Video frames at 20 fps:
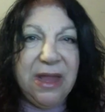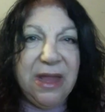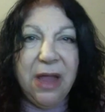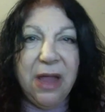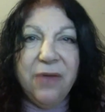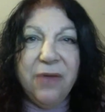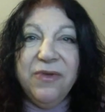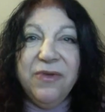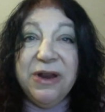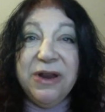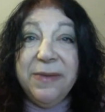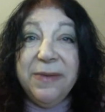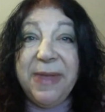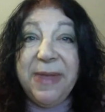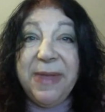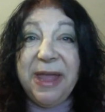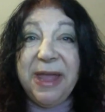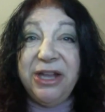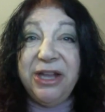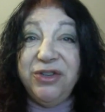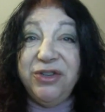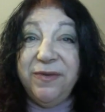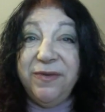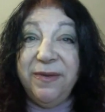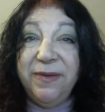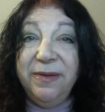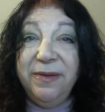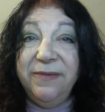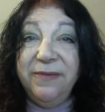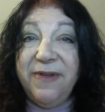read a page
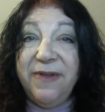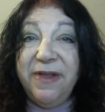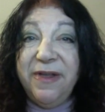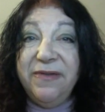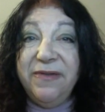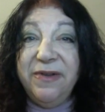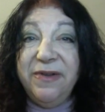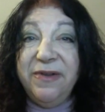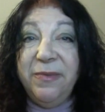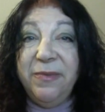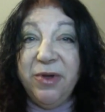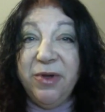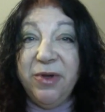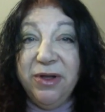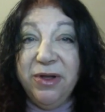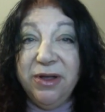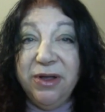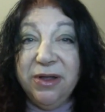from your favorite book.